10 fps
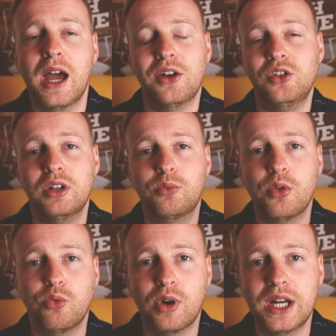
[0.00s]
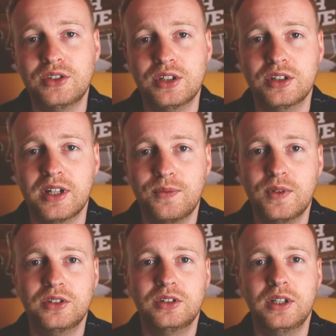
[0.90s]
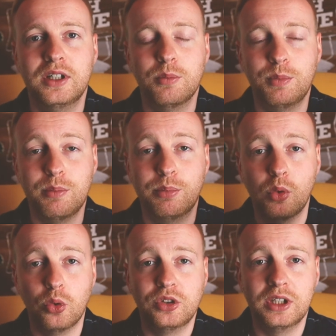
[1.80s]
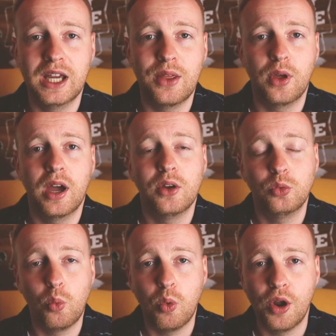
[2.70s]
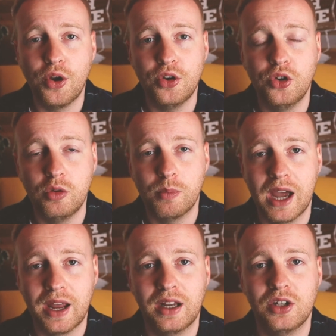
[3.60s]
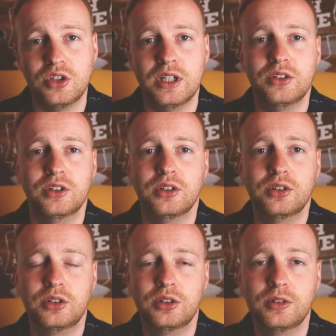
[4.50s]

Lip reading: and different races and ethnicity can be brought together as one new man in Jesus.